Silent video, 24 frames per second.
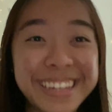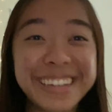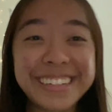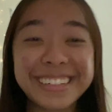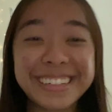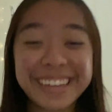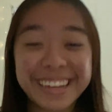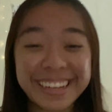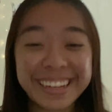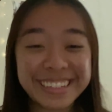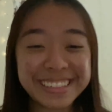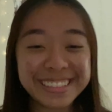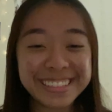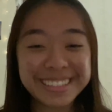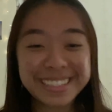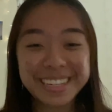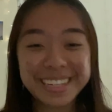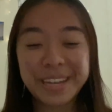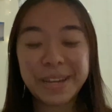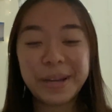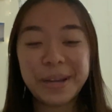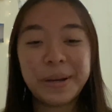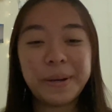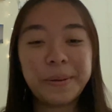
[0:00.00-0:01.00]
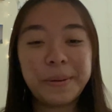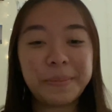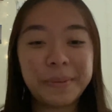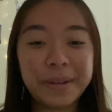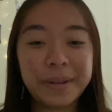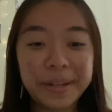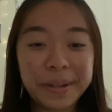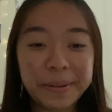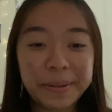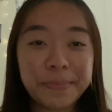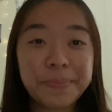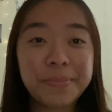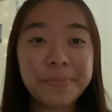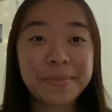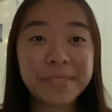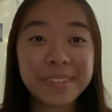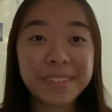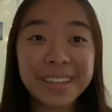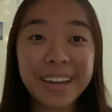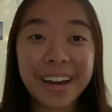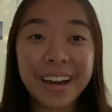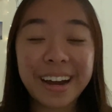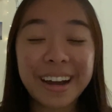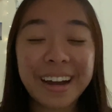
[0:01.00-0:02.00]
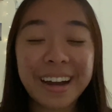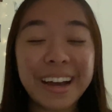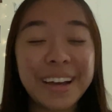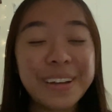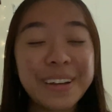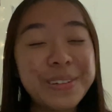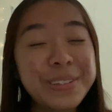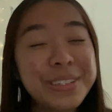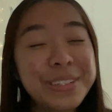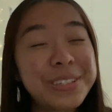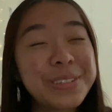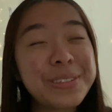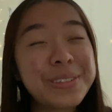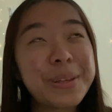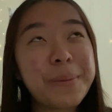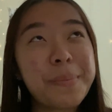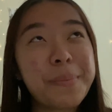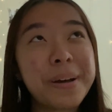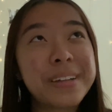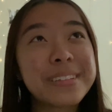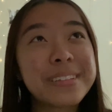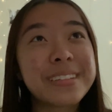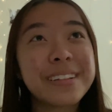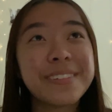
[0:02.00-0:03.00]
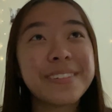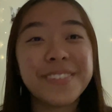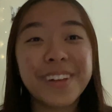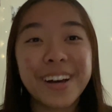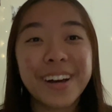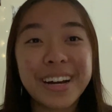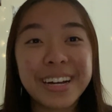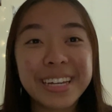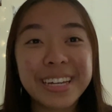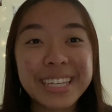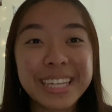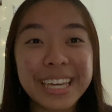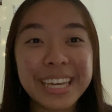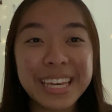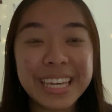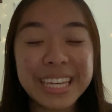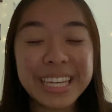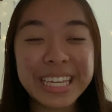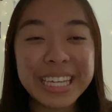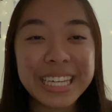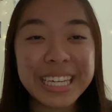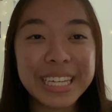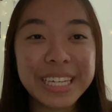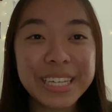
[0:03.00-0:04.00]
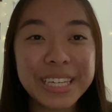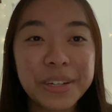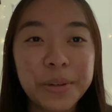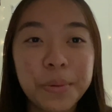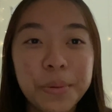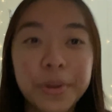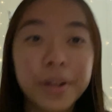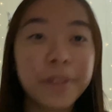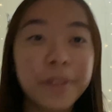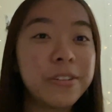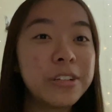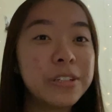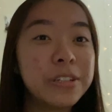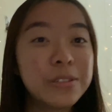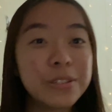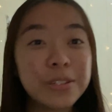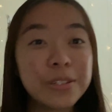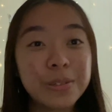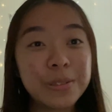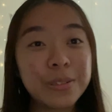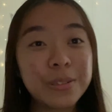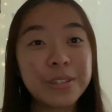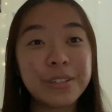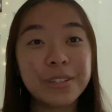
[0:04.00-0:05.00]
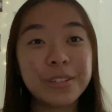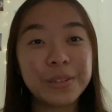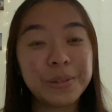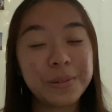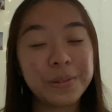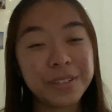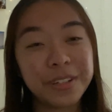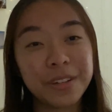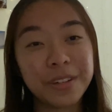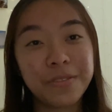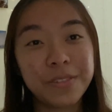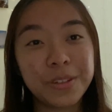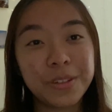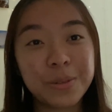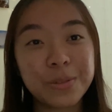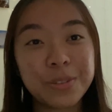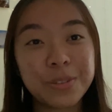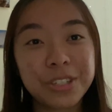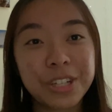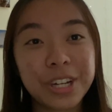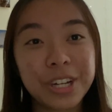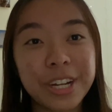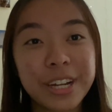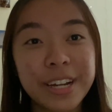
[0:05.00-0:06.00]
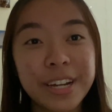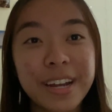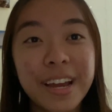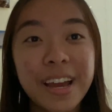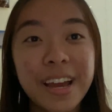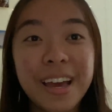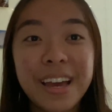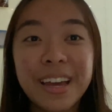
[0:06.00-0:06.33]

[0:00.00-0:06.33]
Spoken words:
I guess. But yeah, I wish you the best of luck in whatever you choose to do in your future.